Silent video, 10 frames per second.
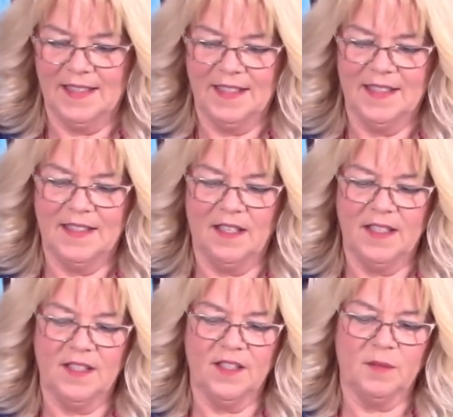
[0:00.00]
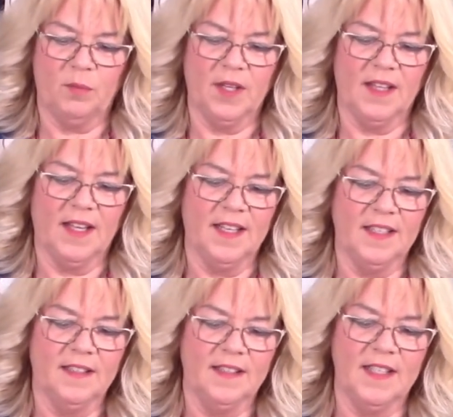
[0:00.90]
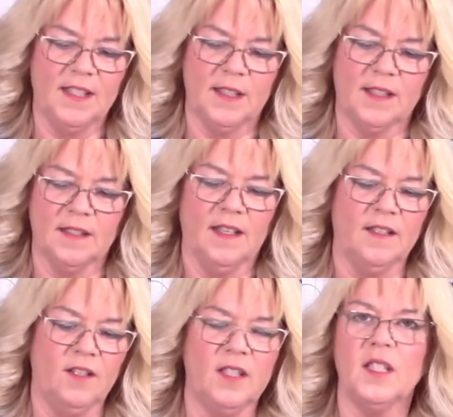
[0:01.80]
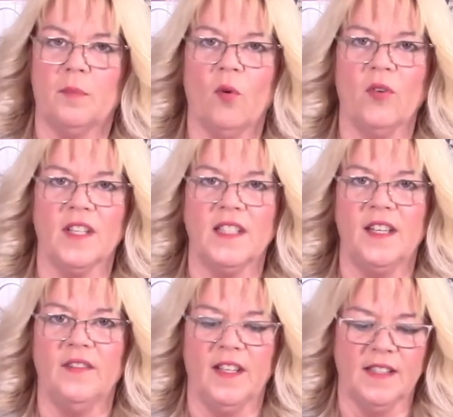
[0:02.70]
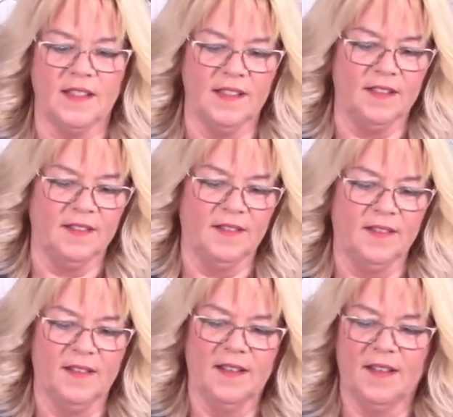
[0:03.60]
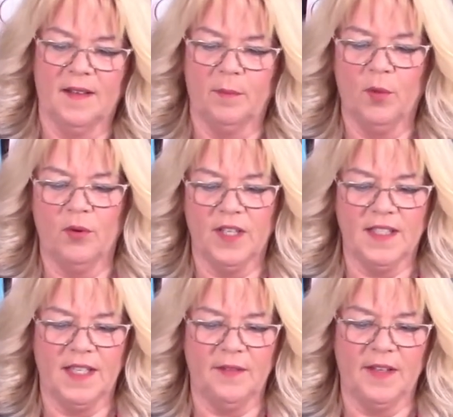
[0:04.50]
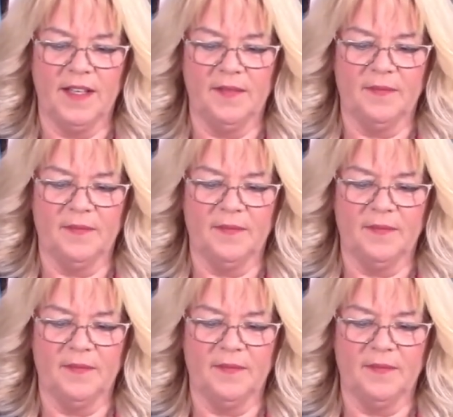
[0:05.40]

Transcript: So let's just bring that in. This is boring TV, isn't it? Boring TV.